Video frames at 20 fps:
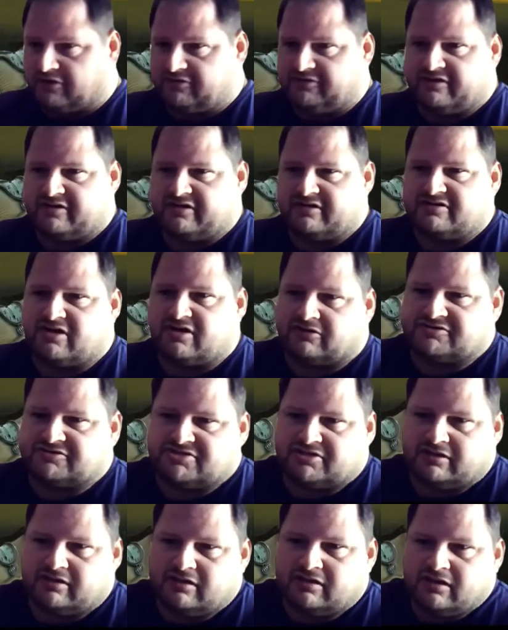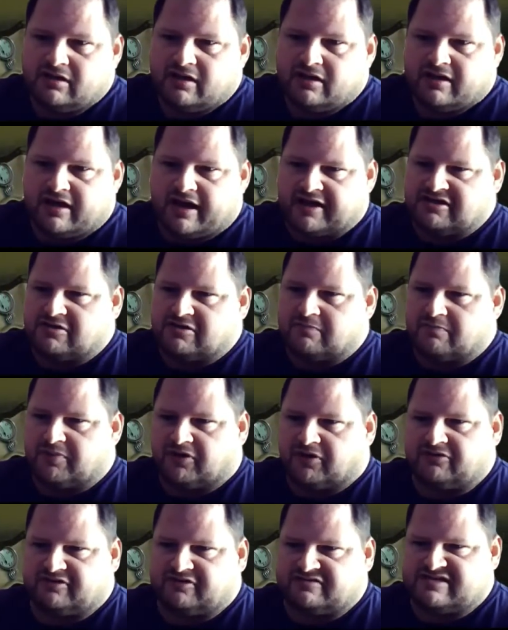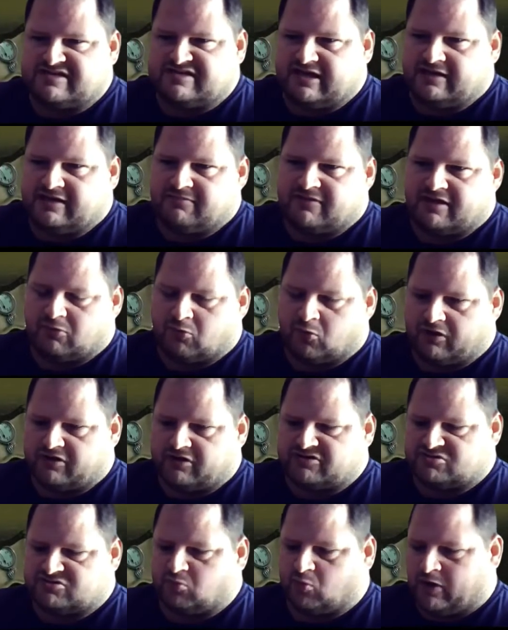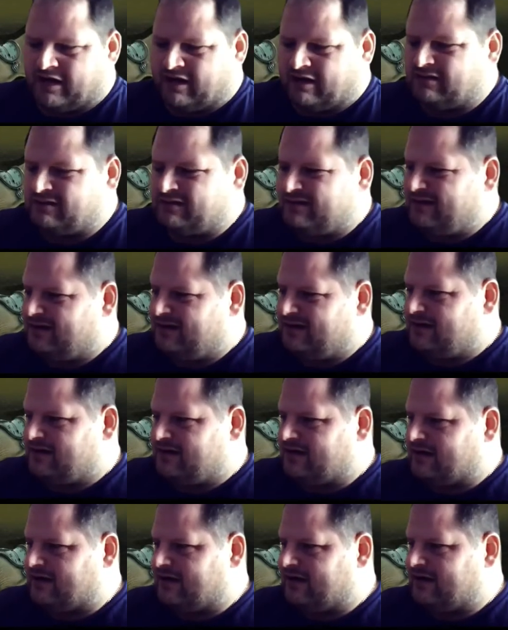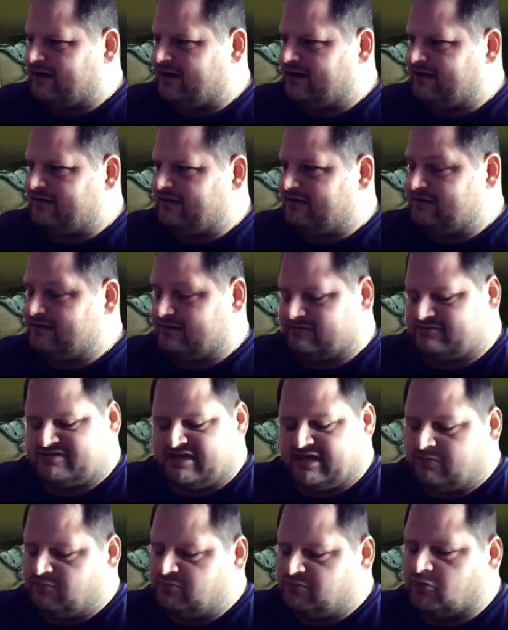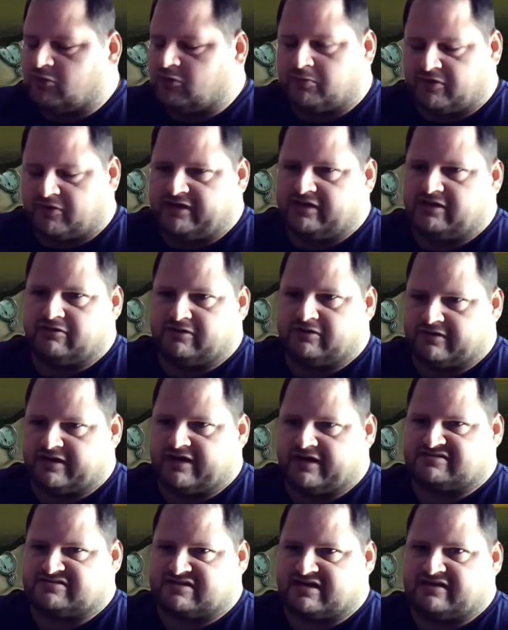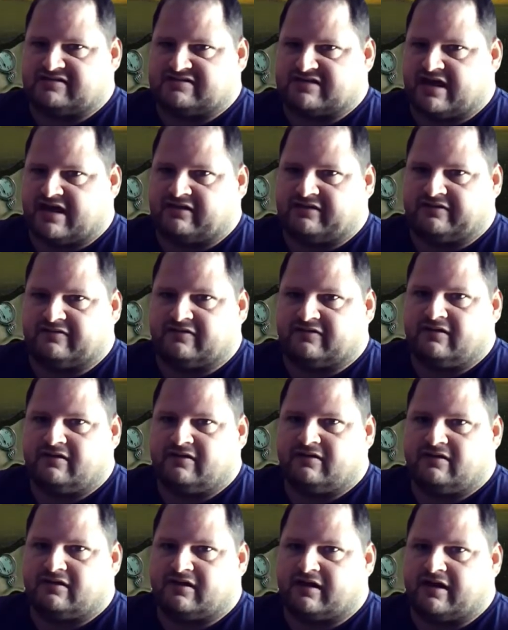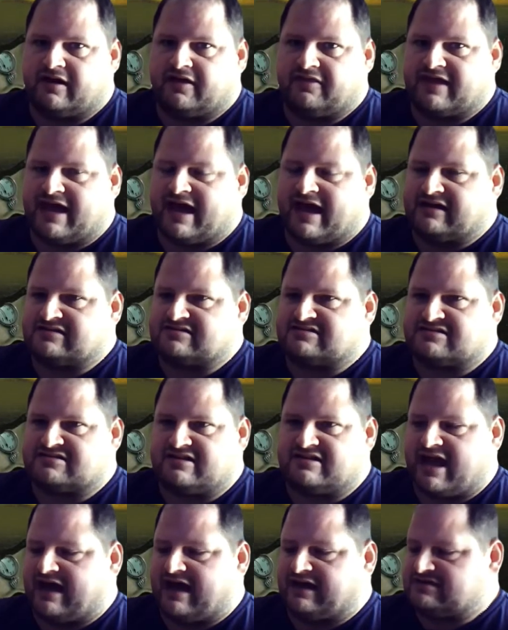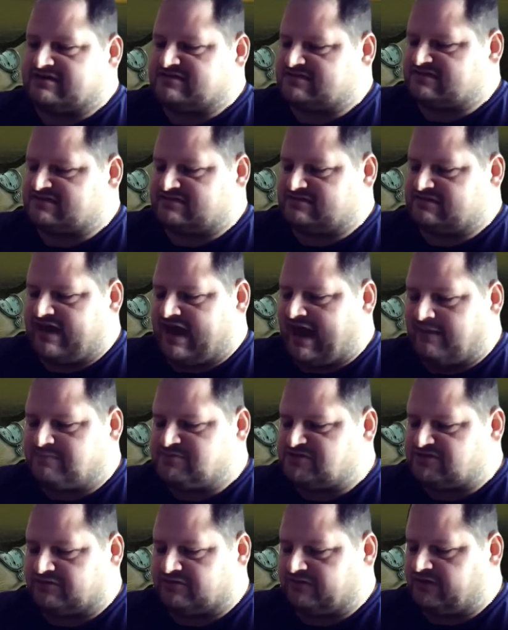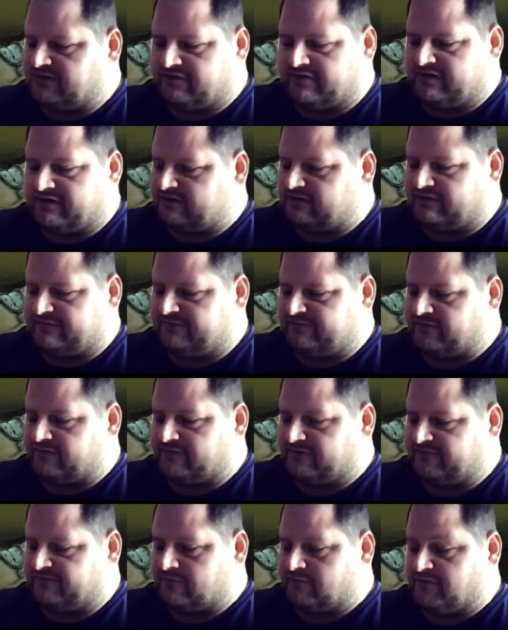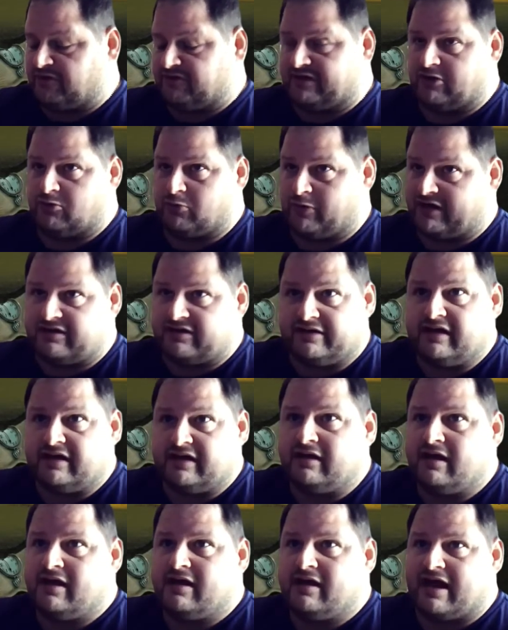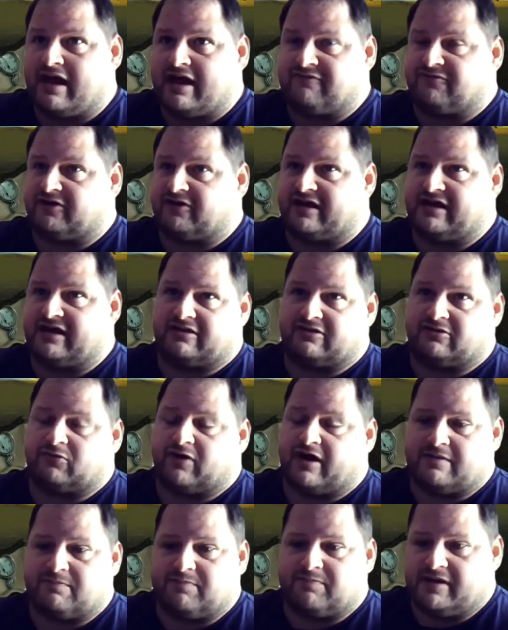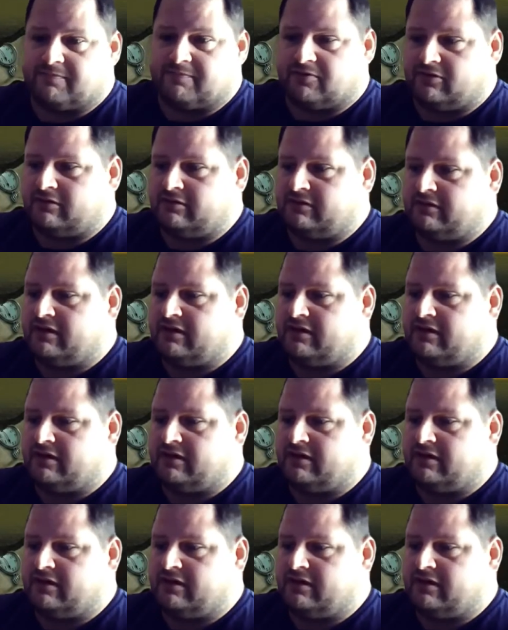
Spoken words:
a good culture and you build a team that works well, your team will bring you your next set of talent. That is absolutely critical for building quickly and for getting the right people.